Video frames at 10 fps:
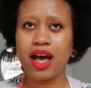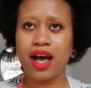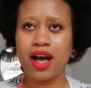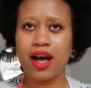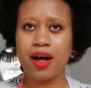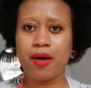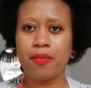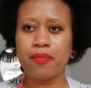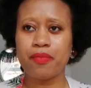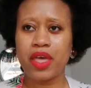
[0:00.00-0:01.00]

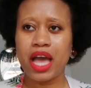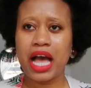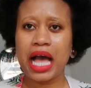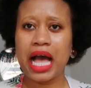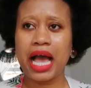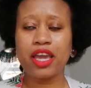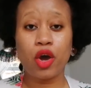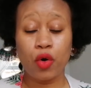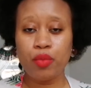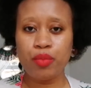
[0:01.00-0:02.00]
Um, I
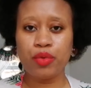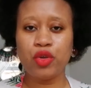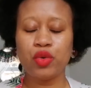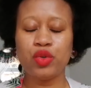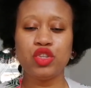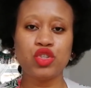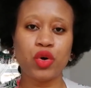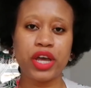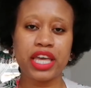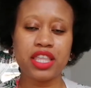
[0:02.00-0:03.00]
hope you
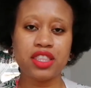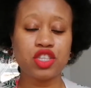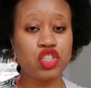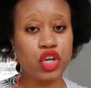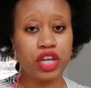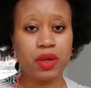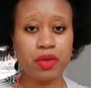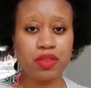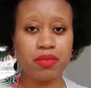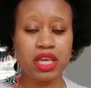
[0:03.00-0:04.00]
enjoy this journey
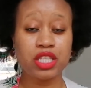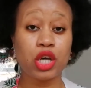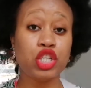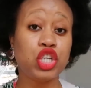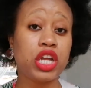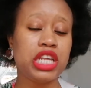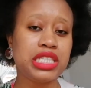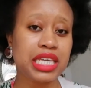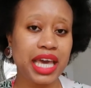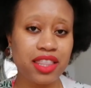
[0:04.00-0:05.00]
with me. It's our journey
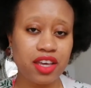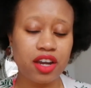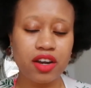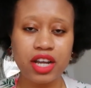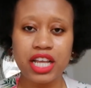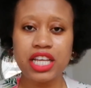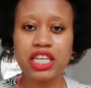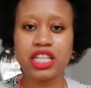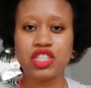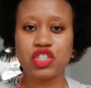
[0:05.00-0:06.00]
together.
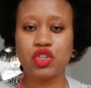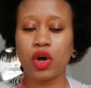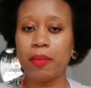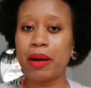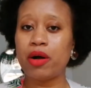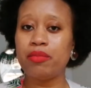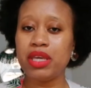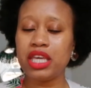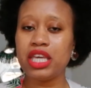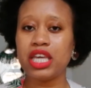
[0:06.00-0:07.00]
It's not about
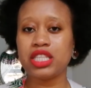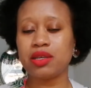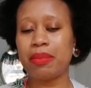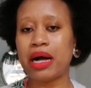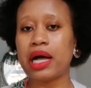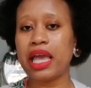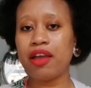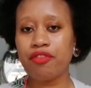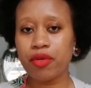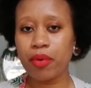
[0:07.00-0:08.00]
me, it's about
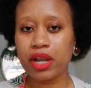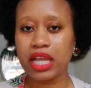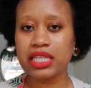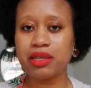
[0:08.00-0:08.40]
everybody. It's